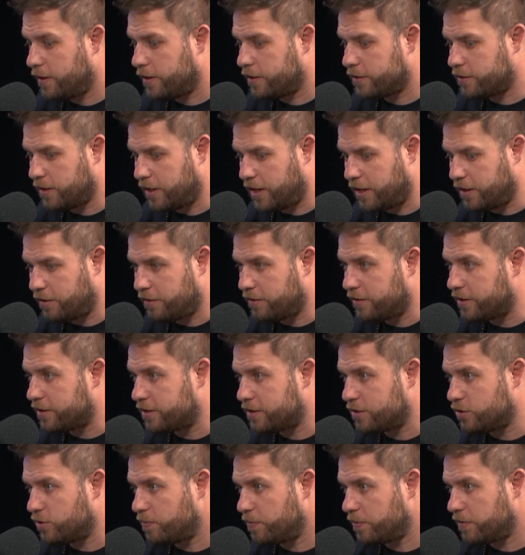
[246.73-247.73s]
So now you're this
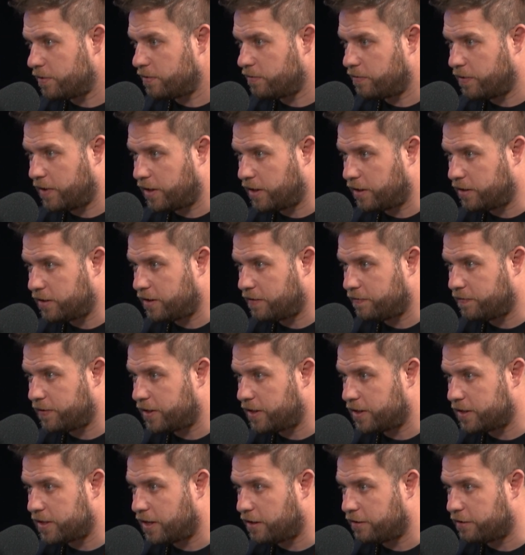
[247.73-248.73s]
super relatively
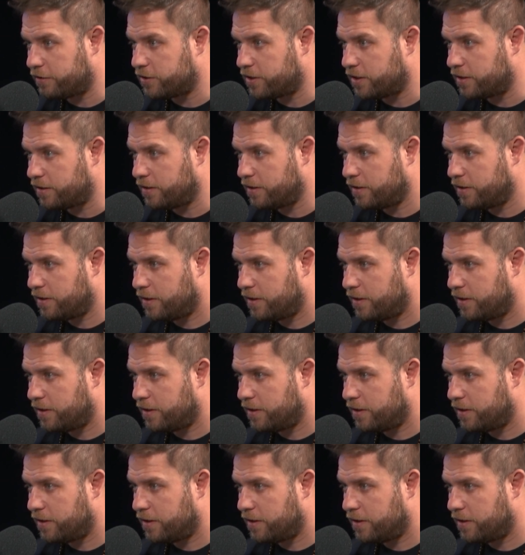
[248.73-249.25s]
intelligent